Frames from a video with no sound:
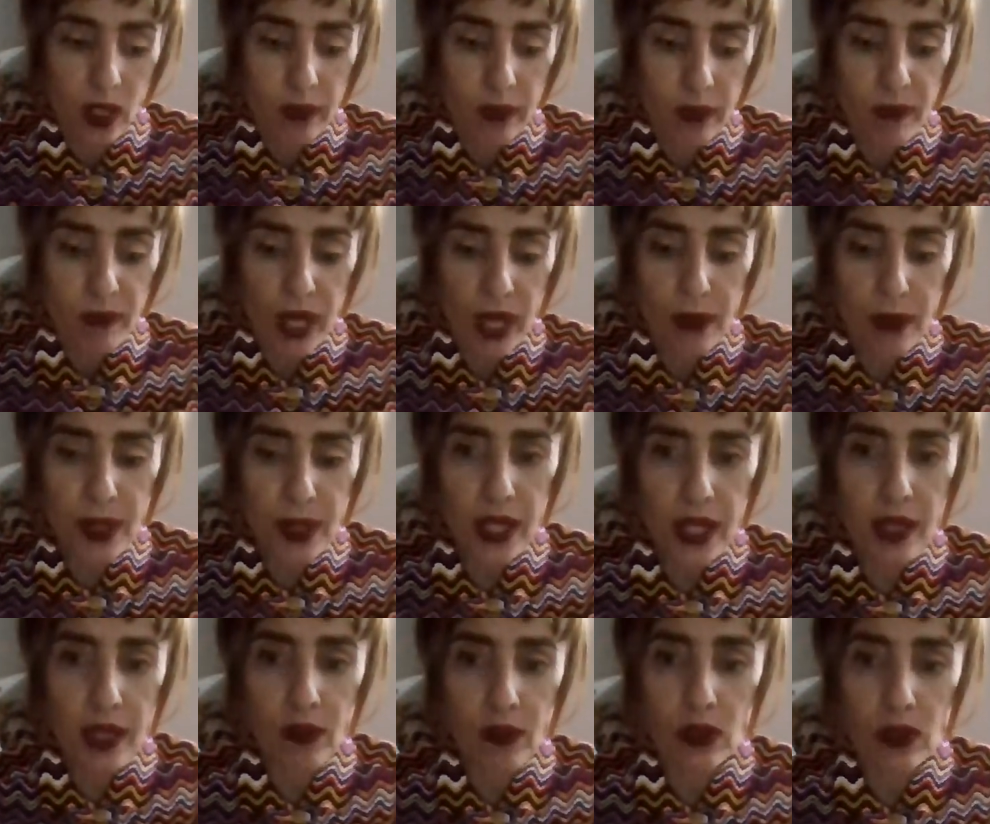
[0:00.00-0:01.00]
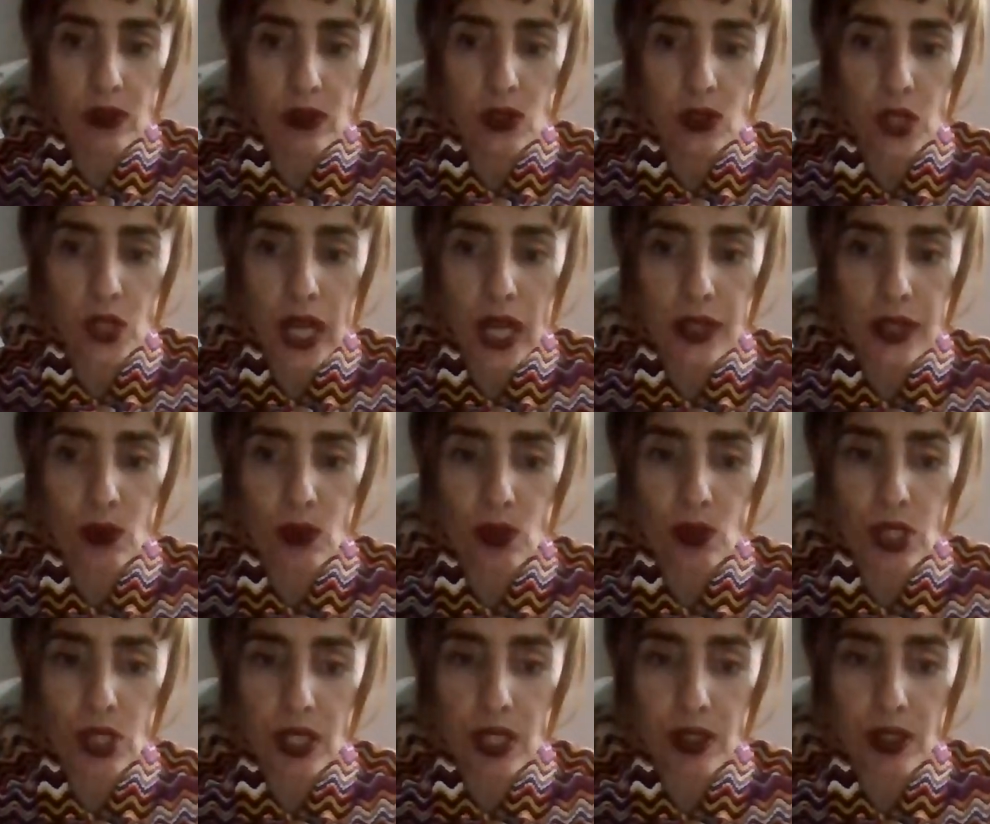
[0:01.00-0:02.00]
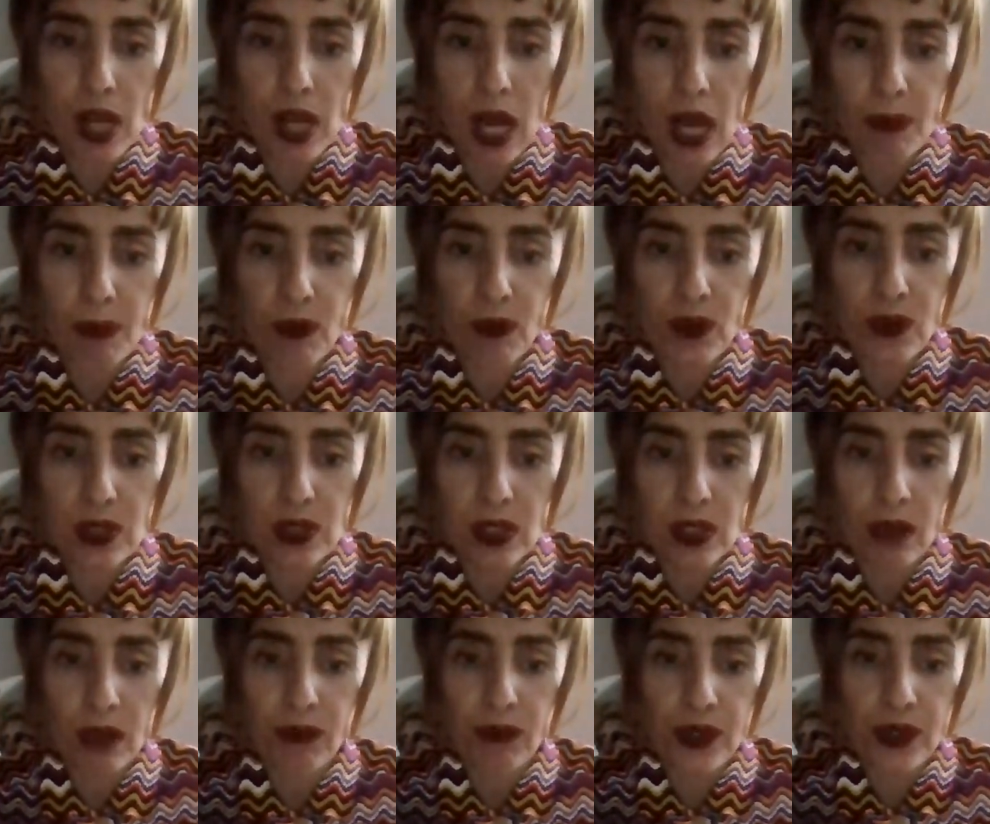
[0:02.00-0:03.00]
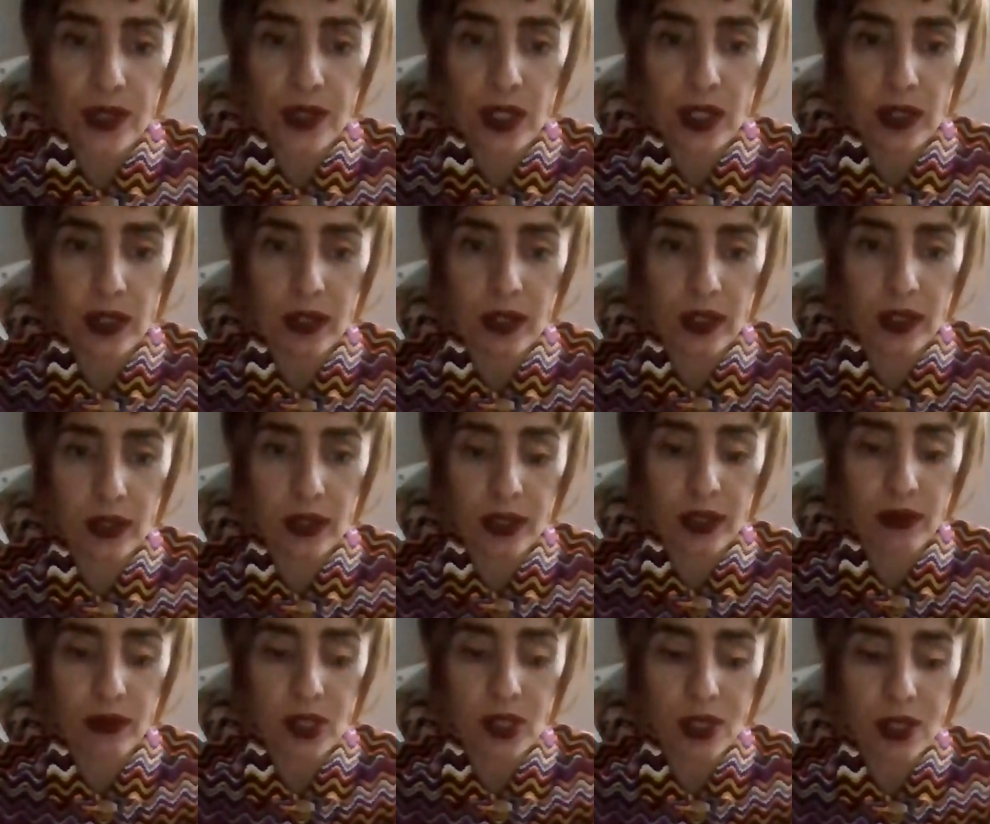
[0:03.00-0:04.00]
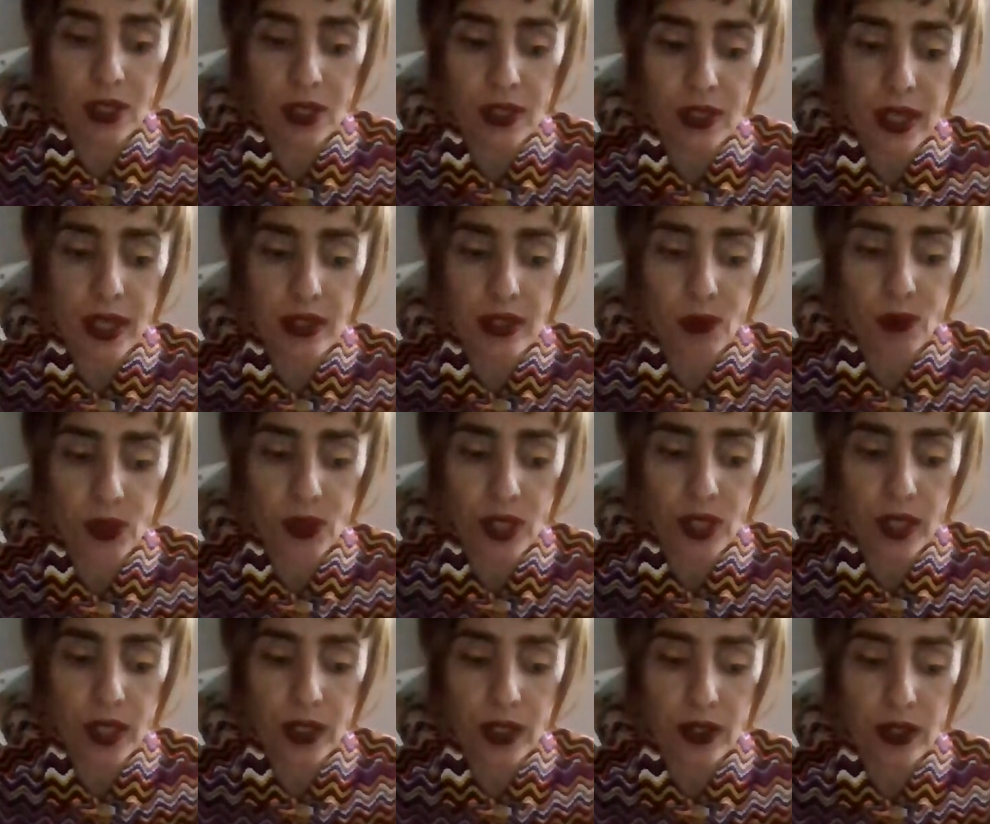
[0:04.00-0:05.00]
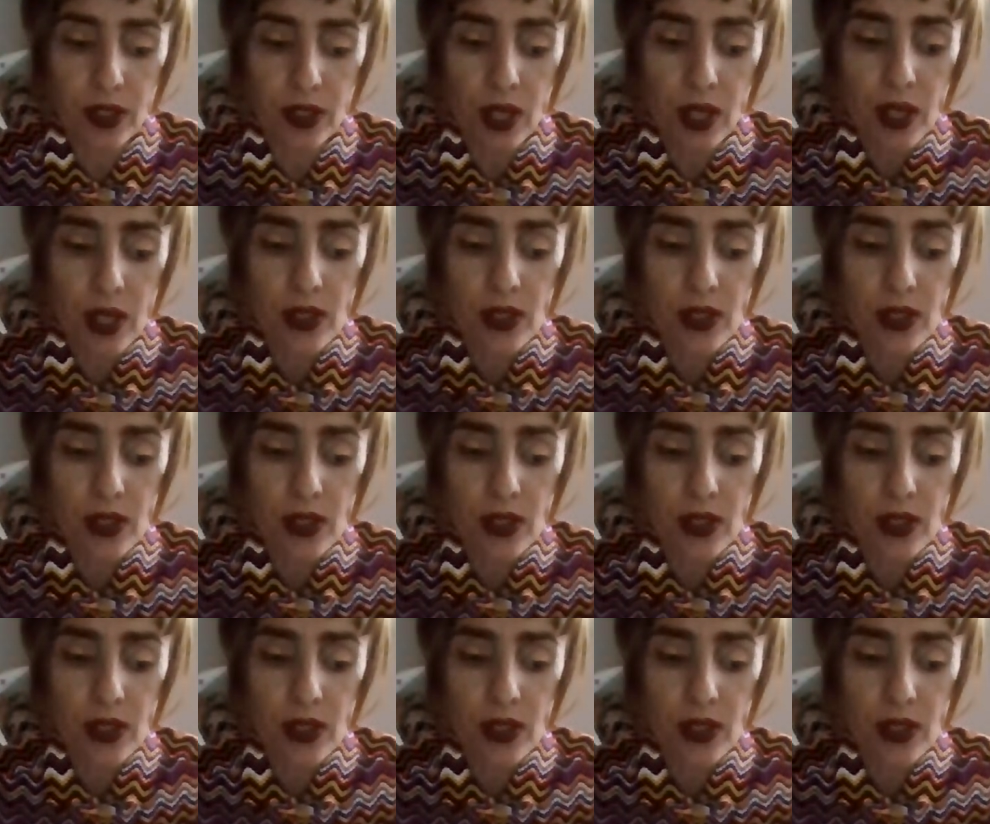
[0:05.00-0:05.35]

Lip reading: Maybe even try to cheer up with some physical activity. That's what I heard.